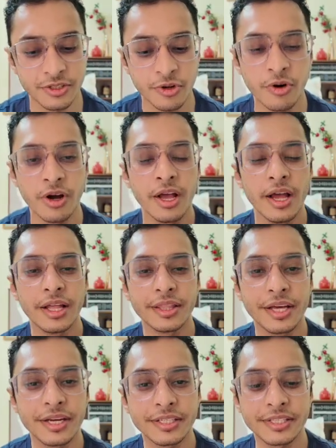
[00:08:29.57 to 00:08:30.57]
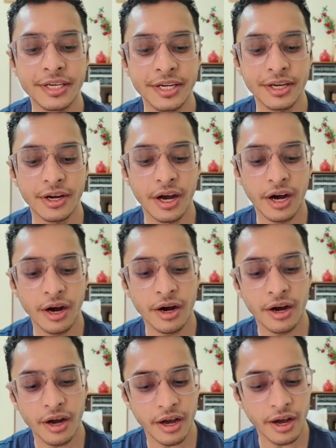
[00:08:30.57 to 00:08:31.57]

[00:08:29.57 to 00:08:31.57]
So there isn't a,